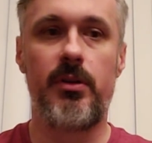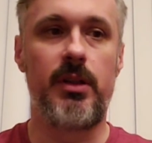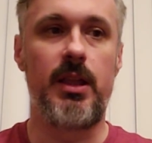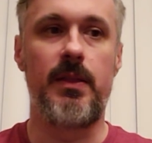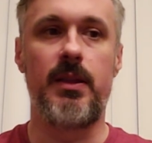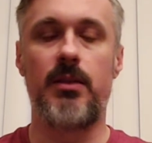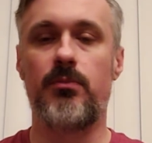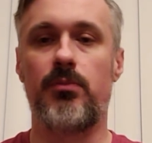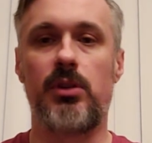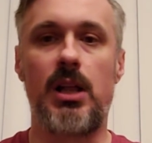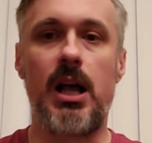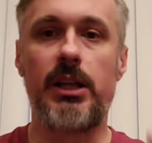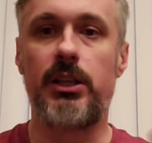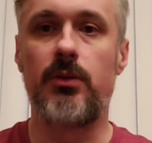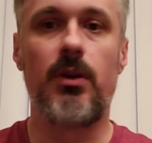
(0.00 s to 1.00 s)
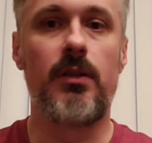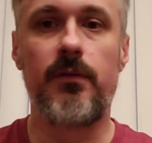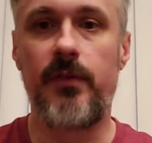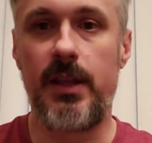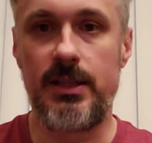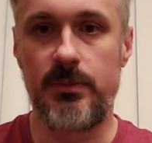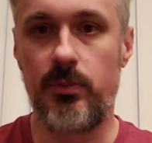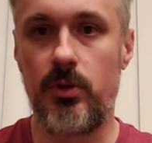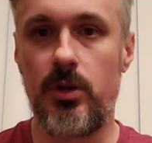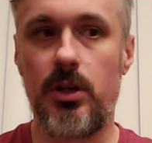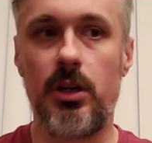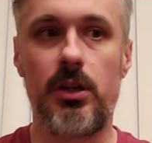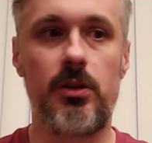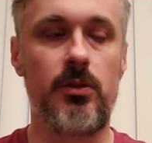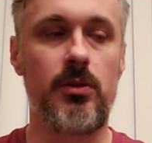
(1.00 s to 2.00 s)
and then block you on
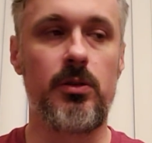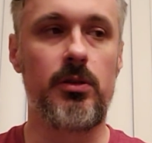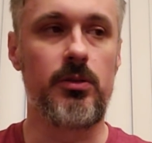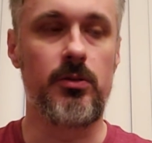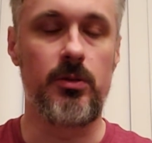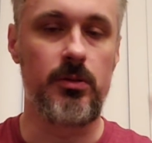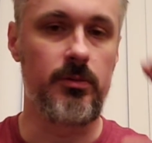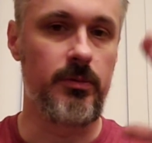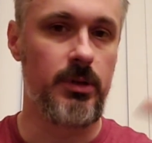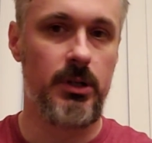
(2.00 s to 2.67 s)
Facebook or